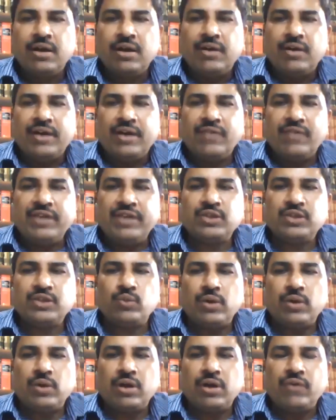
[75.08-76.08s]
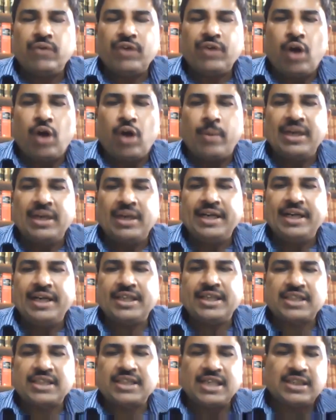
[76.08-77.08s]
in which we commonly
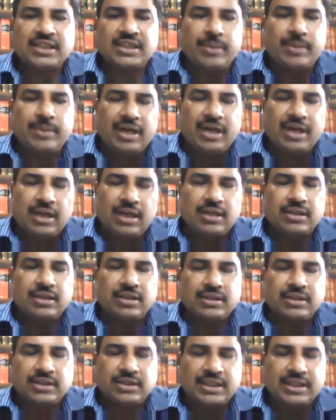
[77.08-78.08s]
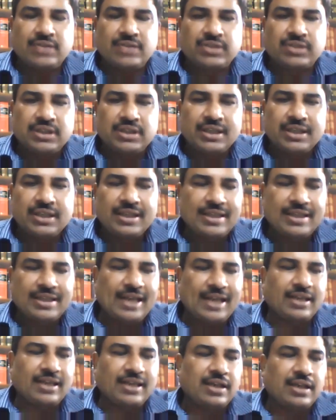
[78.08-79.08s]
discussed among ourselves
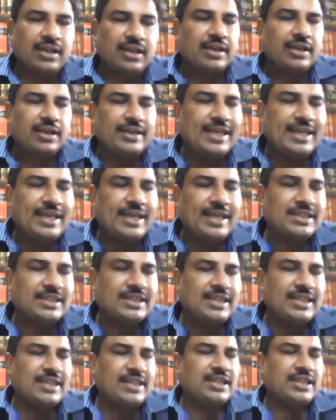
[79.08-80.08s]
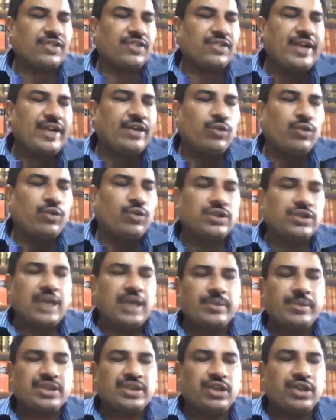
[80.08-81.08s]
that yes, there is a threat to the
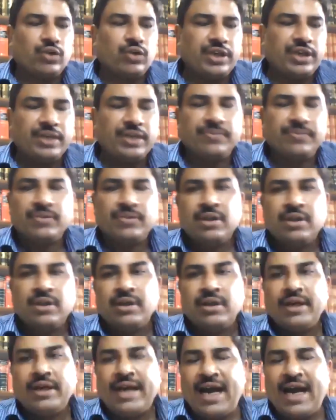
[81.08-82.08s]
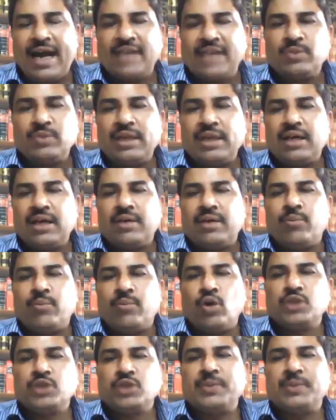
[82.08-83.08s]
cybersecurity. As well,
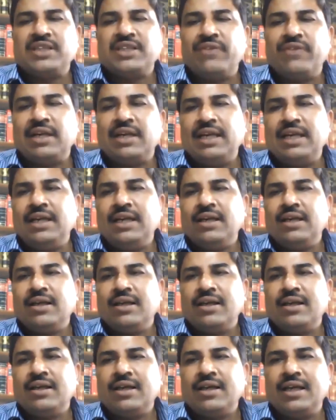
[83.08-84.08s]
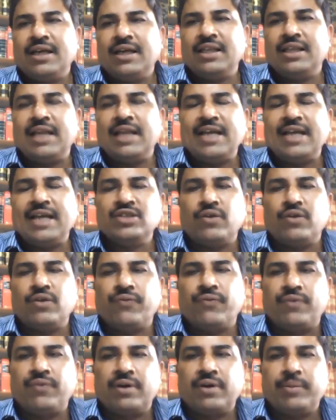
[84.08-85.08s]
more specifically, in the lines
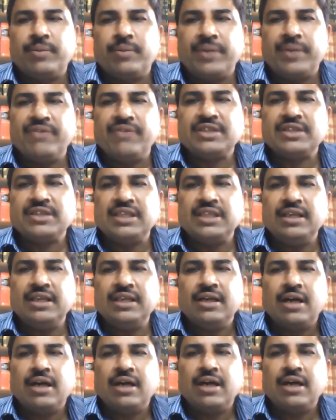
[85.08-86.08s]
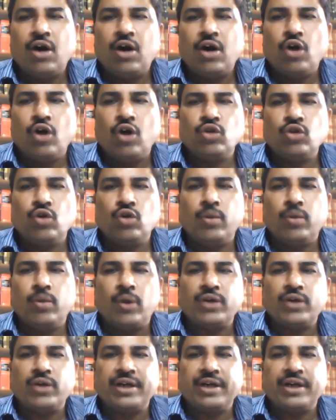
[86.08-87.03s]
of privacy, how to go about it,